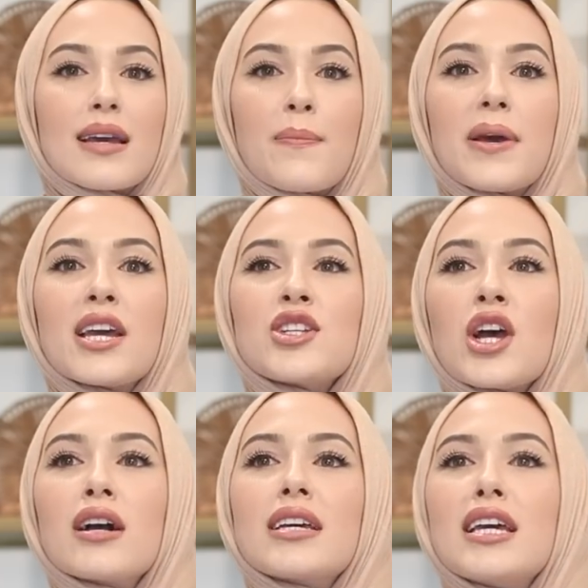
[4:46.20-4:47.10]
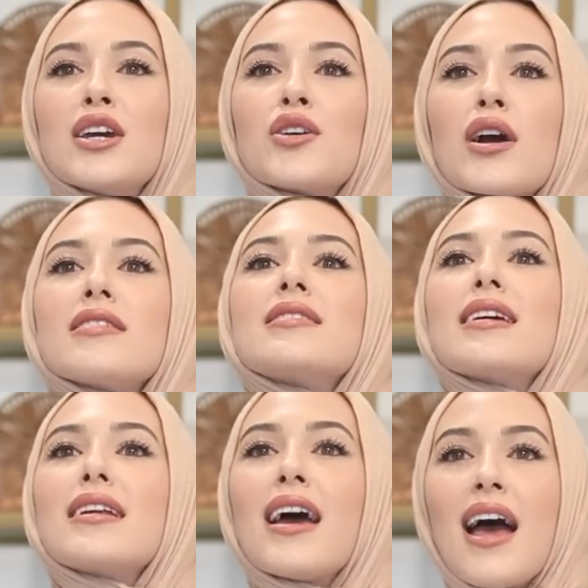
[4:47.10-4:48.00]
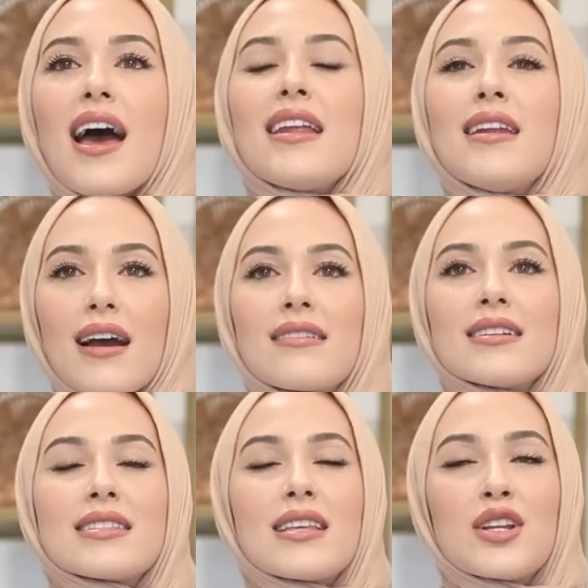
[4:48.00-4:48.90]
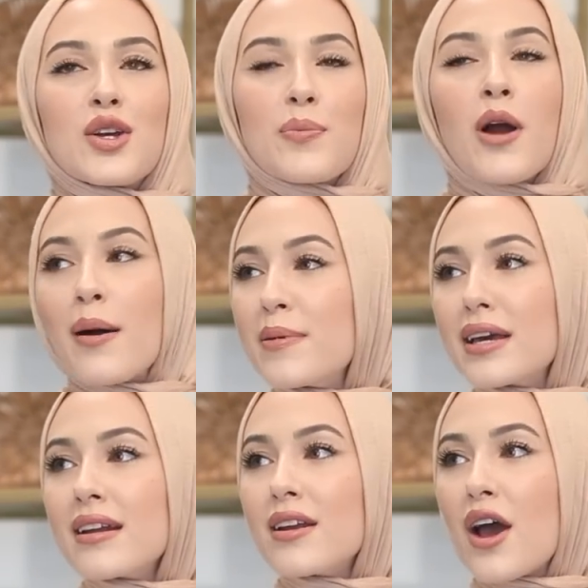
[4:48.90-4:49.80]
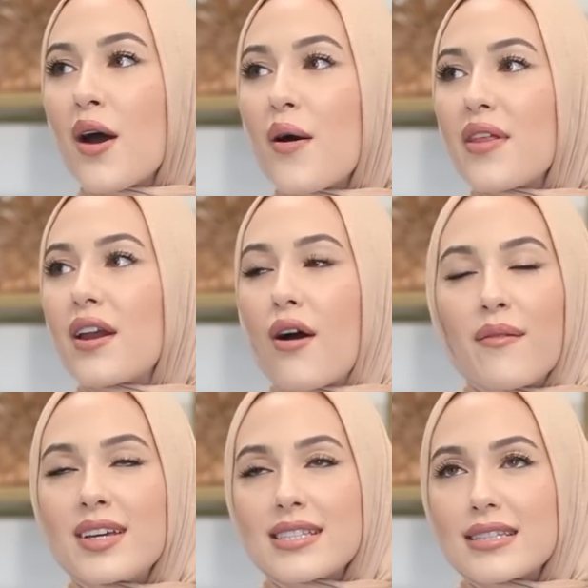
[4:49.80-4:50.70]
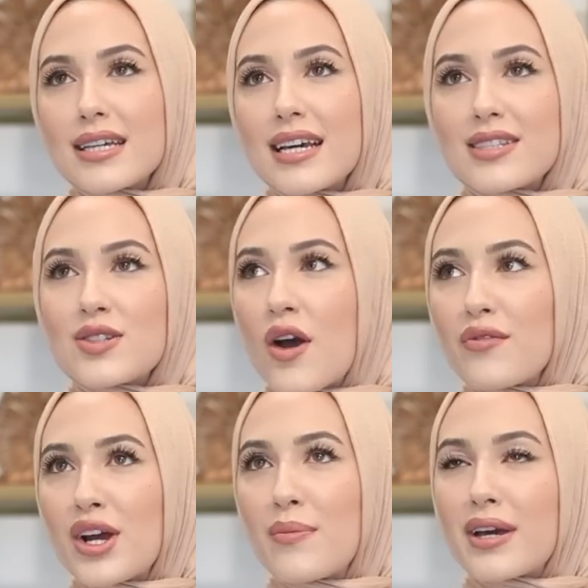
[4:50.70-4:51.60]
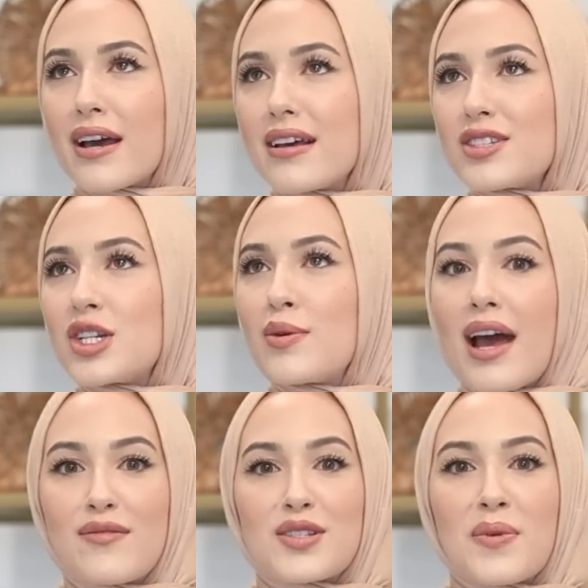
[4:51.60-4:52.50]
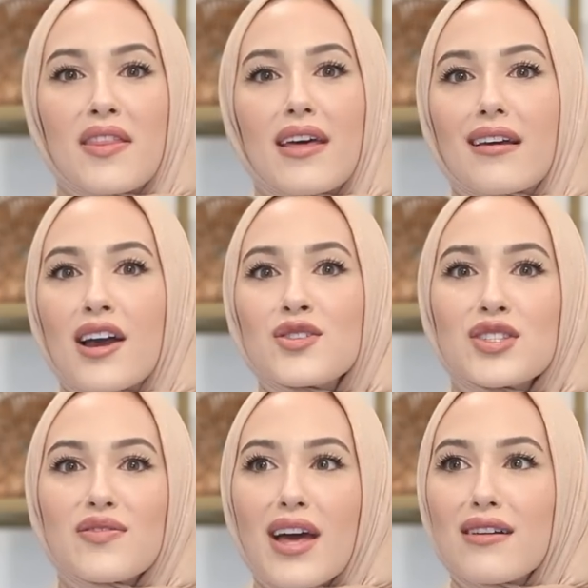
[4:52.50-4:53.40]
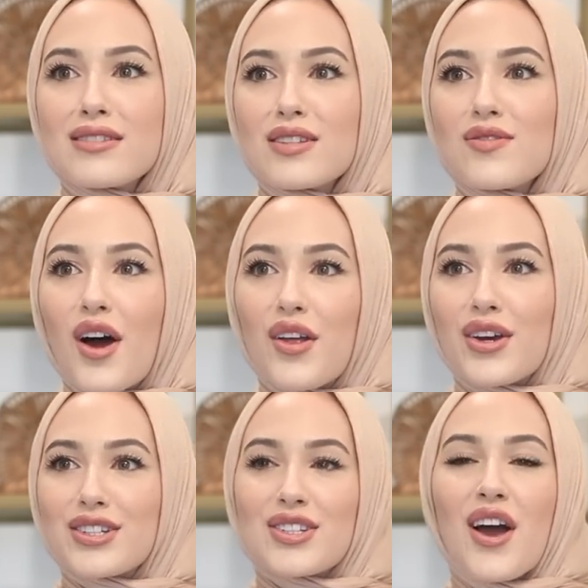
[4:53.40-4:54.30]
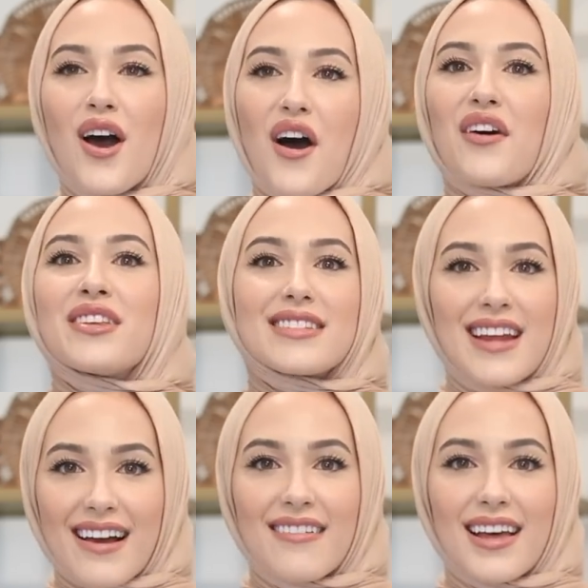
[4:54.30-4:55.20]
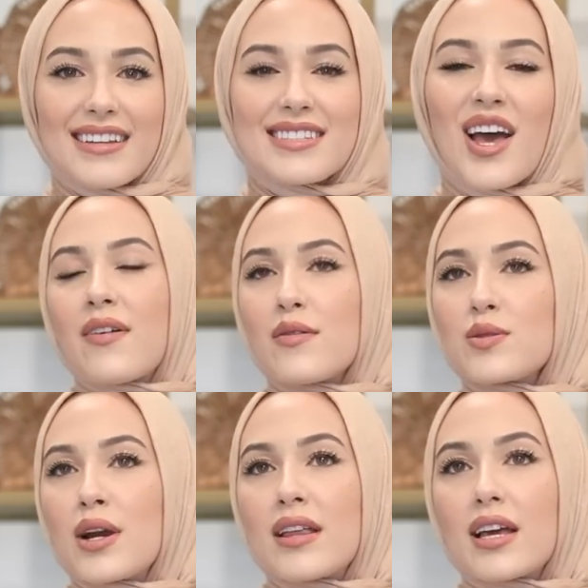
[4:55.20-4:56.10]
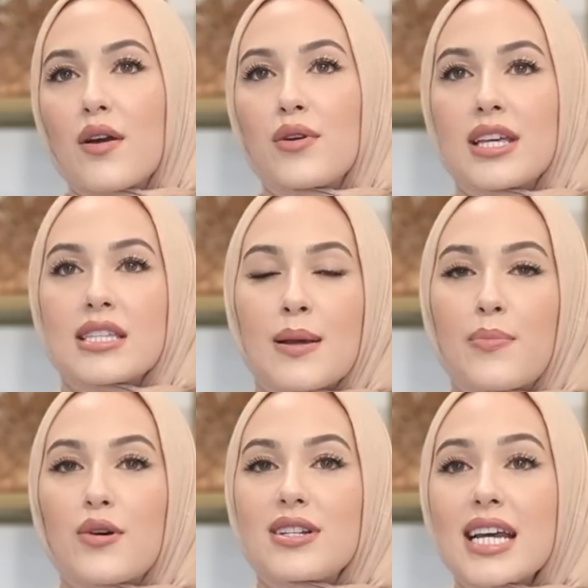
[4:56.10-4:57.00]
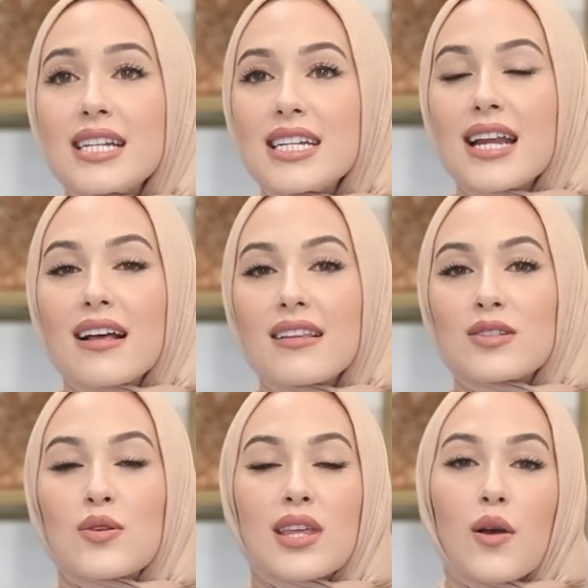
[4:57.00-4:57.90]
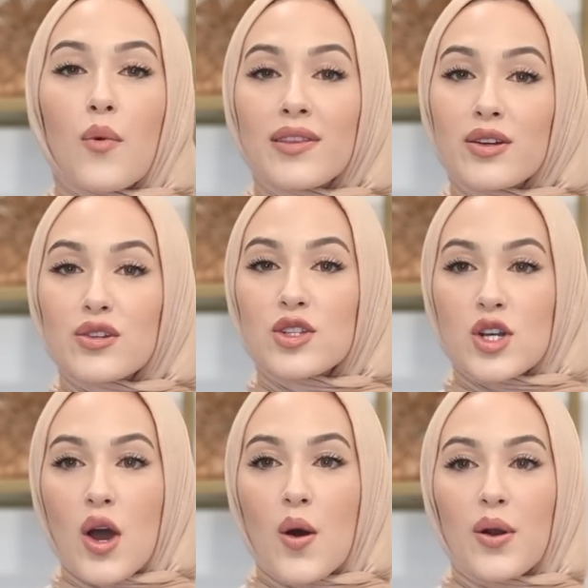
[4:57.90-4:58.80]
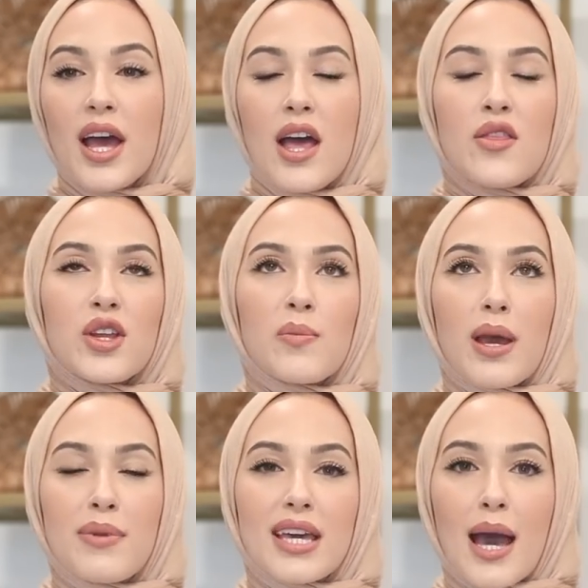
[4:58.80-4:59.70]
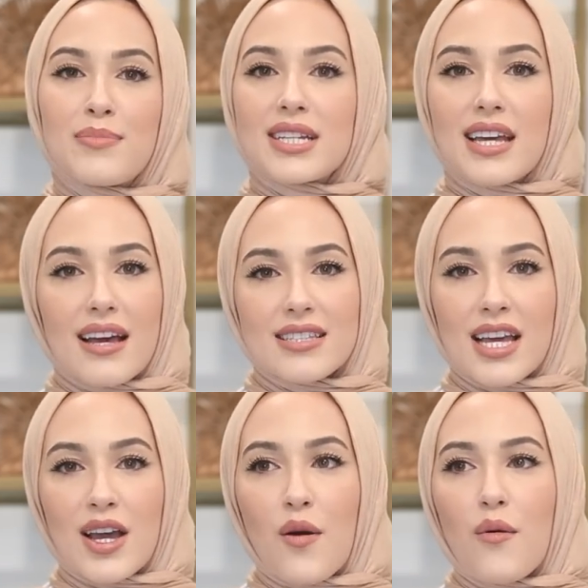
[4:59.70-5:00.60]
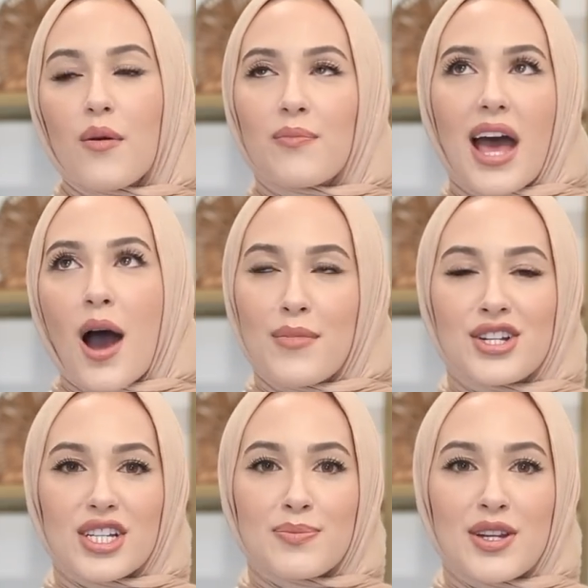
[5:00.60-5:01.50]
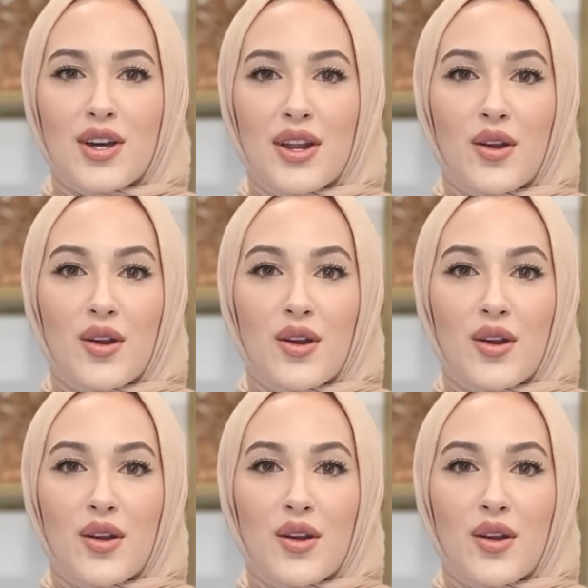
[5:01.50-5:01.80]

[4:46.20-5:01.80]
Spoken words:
like big, chunky, encrusted necklace, then you're probably gonna know that obviously it's not real because she would have to spend like hundreds of thousands of dollars on this necklace. If I was wearing like a really simple, dainty necklace with like one little stone, then you maybe kept guessing how much I spent on